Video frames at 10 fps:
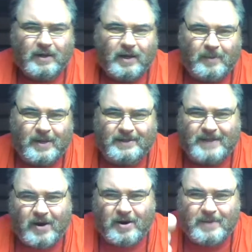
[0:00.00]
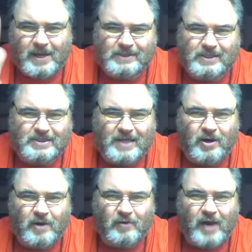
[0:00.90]
I mean, Terry Meek just said
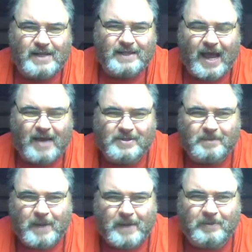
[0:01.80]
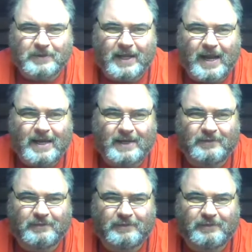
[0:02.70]
over 8,000 people today